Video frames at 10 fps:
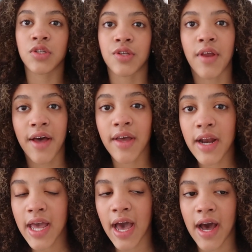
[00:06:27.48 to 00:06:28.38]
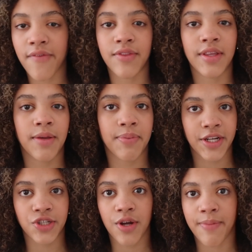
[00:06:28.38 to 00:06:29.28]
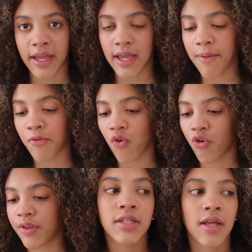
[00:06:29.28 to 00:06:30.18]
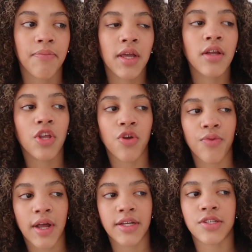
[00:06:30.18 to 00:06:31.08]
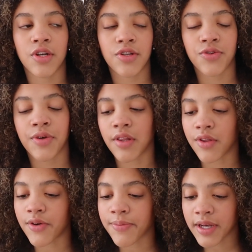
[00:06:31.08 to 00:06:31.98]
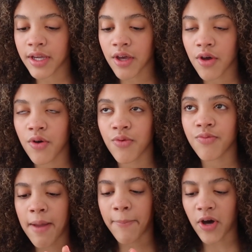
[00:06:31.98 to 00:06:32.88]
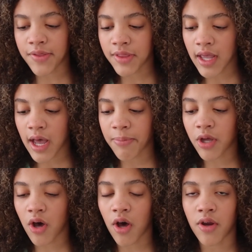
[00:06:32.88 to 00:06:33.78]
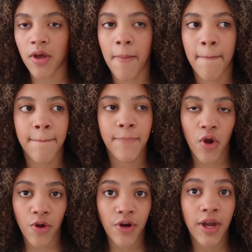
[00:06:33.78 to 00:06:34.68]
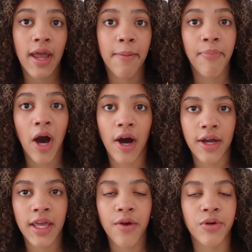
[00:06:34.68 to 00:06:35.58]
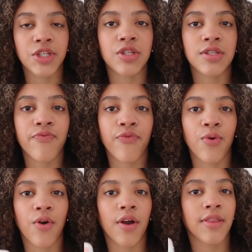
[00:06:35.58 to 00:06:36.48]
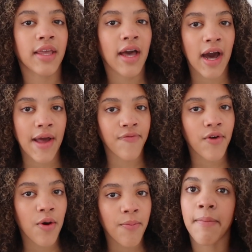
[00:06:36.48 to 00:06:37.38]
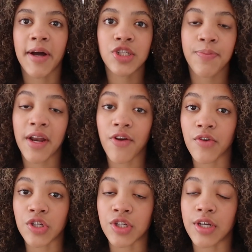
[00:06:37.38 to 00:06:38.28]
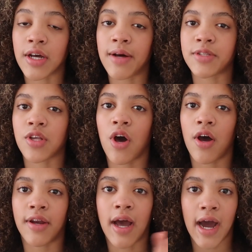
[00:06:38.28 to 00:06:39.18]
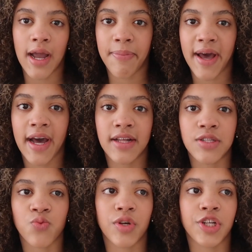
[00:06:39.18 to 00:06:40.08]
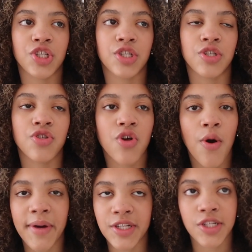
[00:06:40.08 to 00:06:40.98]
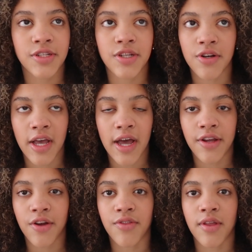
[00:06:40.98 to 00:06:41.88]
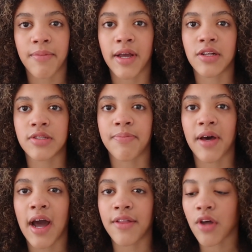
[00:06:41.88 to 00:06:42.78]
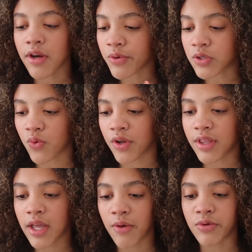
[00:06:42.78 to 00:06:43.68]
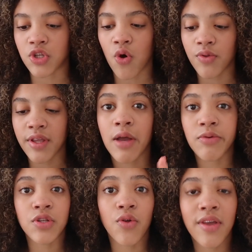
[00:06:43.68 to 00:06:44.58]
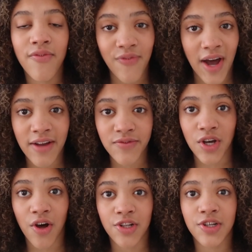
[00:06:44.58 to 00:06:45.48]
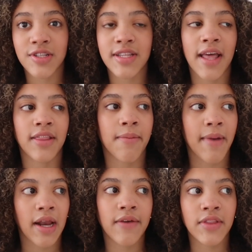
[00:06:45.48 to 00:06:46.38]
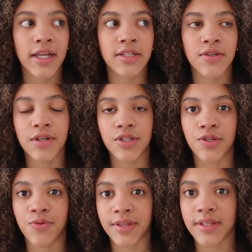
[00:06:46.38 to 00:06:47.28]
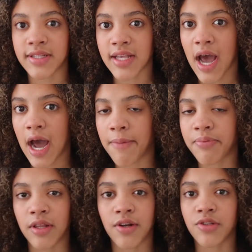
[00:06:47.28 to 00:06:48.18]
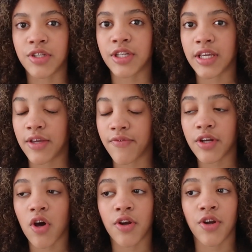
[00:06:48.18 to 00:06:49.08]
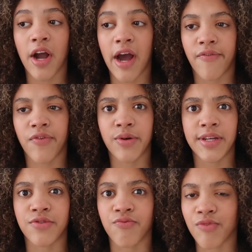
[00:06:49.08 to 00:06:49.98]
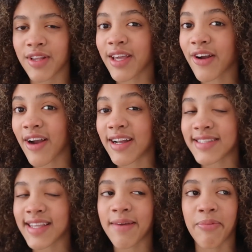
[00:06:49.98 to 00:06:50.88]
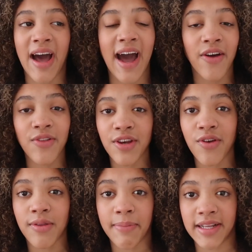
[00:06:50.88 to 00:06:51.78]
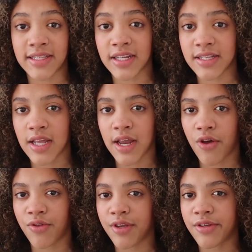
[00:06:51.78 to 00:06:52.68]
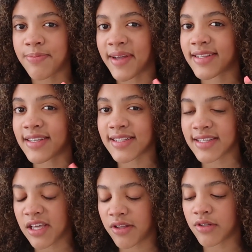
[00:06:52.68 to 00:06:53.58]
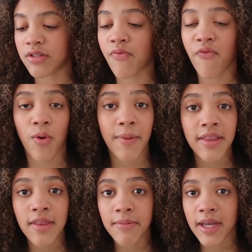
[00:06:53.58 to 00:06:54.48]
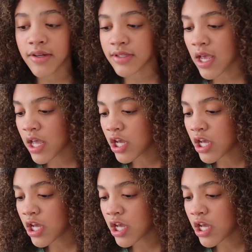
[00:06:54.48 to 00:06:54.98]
So now that I have the picture in my camera roll, something new that I started doing a little bit ago, I bought the app called Procreate Pocket, which is for the iPhone. The much better version comes on iPads, which is so much easier to edit your thumbnails, but I thought it was worth it. It was only $5, and the amount of things you can do with this app, literally even on your iPhone, is really crazy. But I only know the basics and I only use basic skills for my thumbnails.